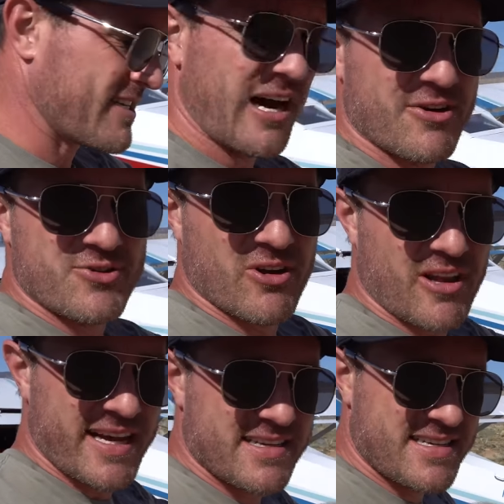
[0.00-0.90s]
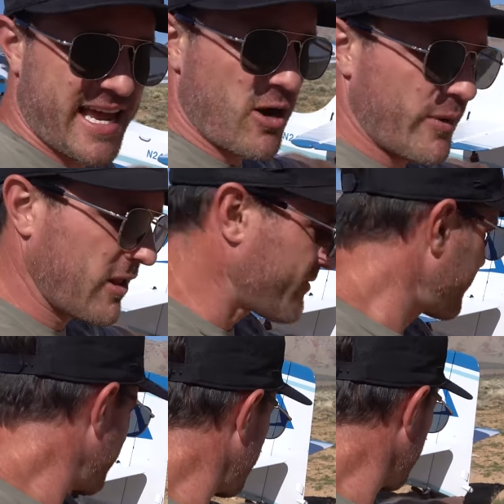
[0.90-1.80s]
the Tundra Light tail wheel
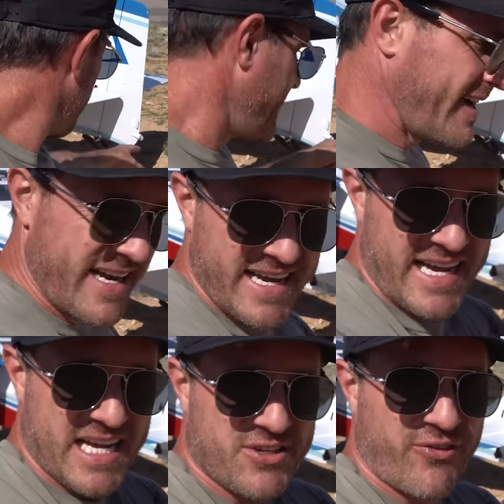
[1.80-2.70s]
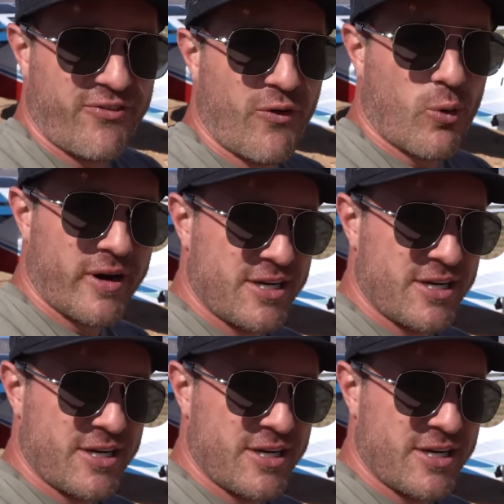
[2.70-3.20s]
over here. It's 4